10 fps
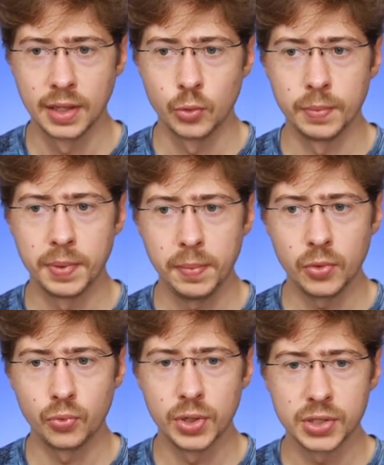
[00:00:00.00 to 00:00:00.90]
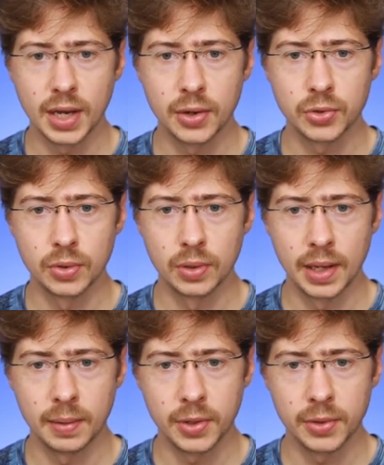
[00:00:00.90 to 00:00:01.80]
When people reach out to
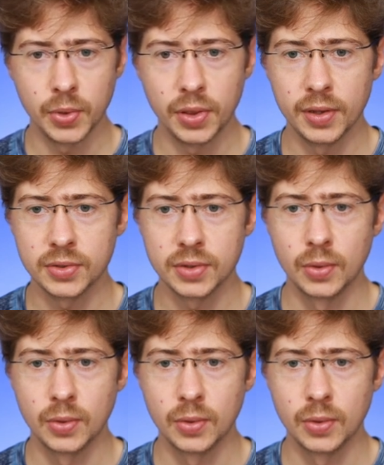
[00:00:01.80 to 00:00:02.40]
collaborate with us,